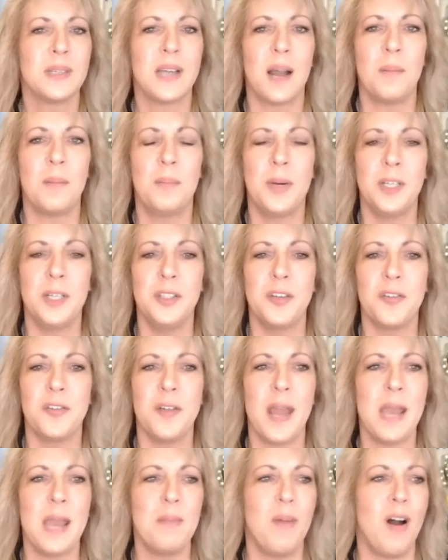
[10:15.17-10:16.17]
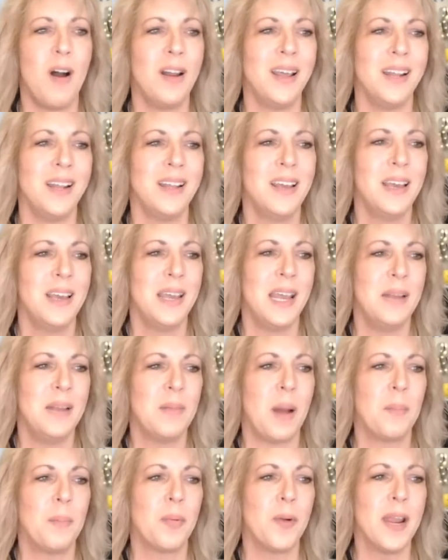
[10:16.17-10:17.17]
Got putting your name on it,
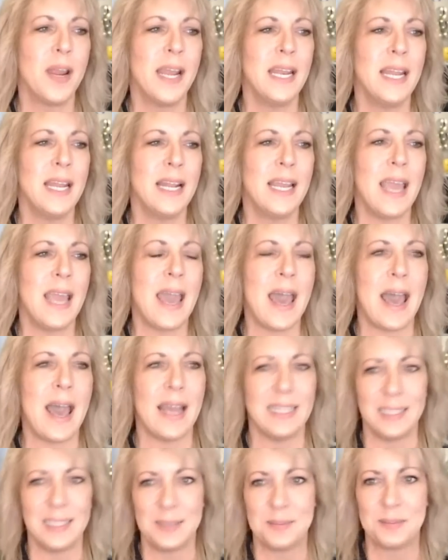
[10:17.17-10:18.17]
and I'm bringing in Kat.